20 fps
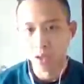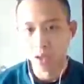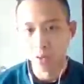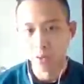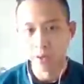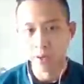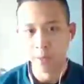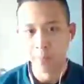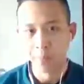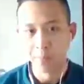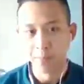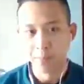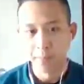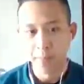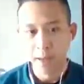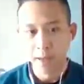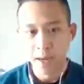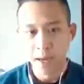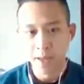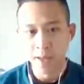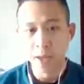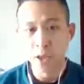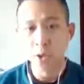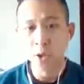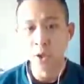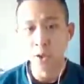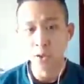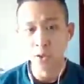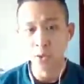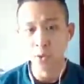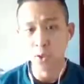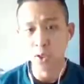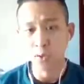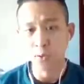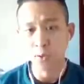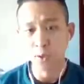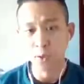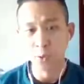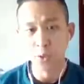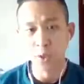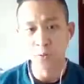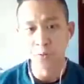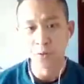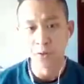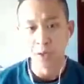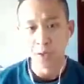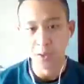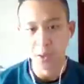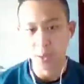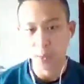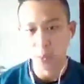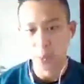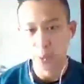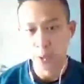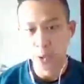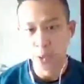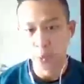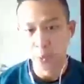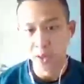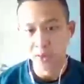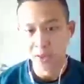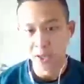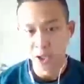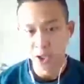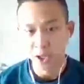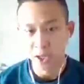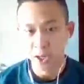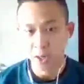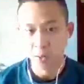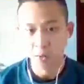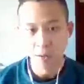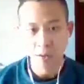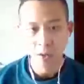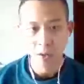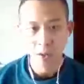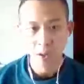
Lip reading: Right. And then you can also do different things, right? You can wave dash down.